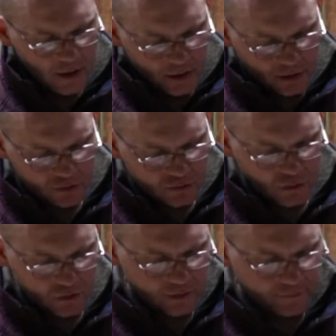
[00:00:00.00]
You can
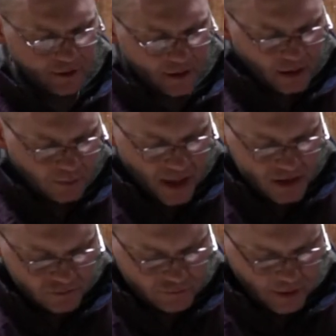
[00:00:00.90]
turn your flannel patch
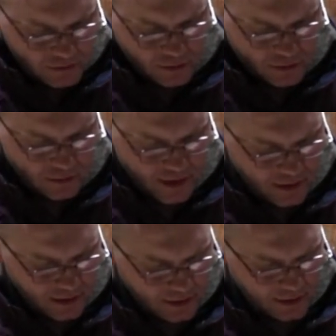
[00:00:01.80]
around the other way
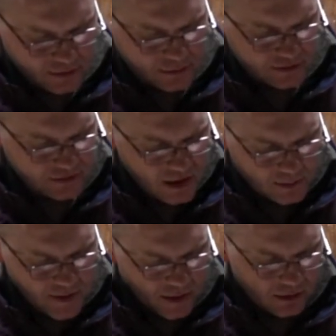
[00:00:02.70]
and you can do the
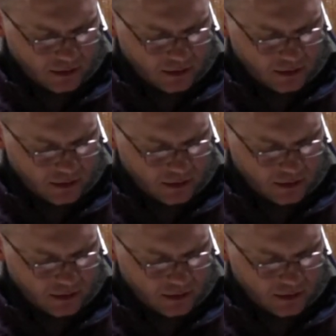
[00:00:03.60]
second barrel.